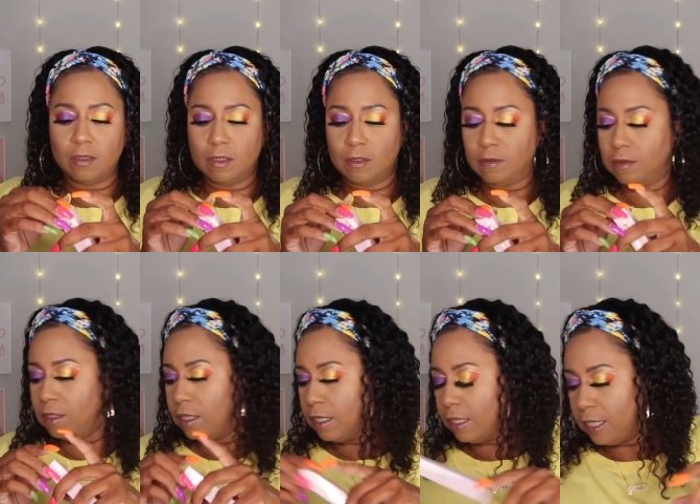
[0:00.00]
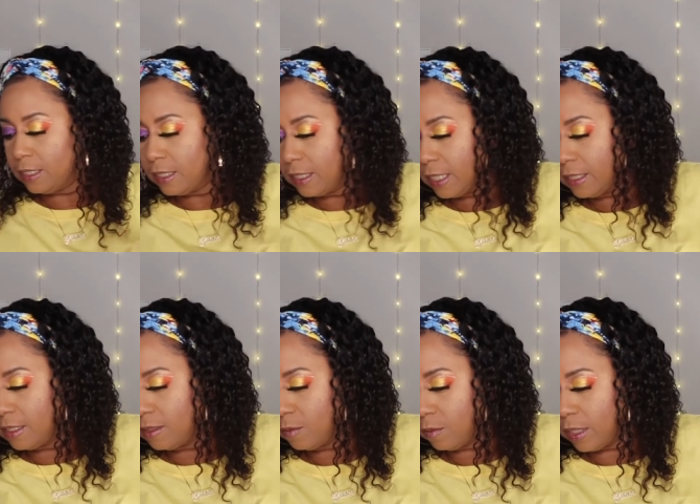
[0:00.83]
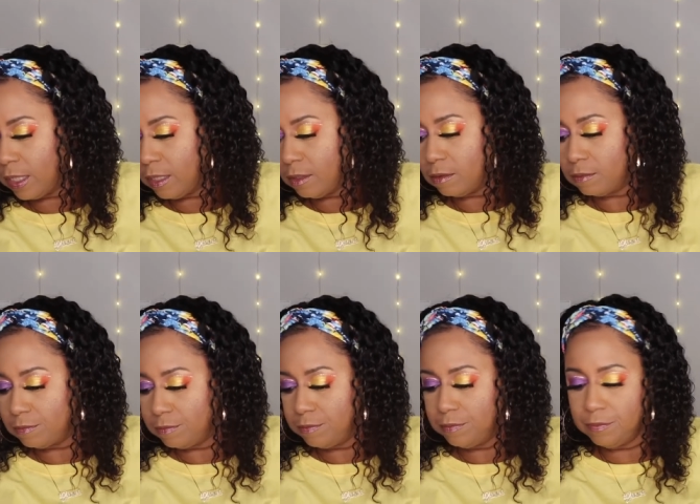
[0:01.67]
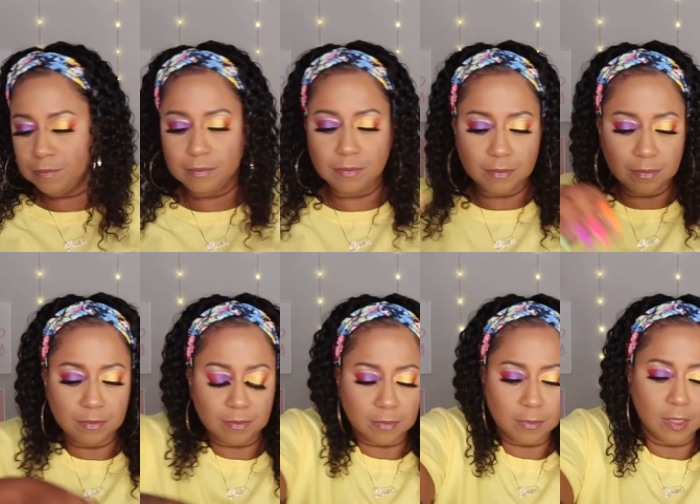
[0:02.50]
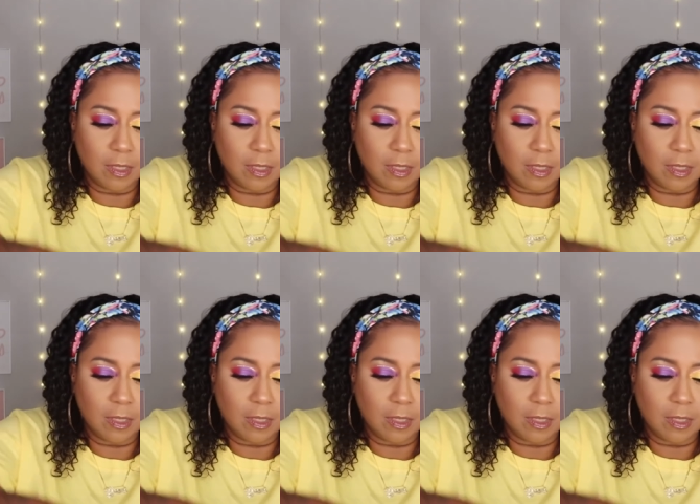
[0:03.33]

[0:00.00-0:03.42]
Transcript: So that's nice as well. Mm -mm.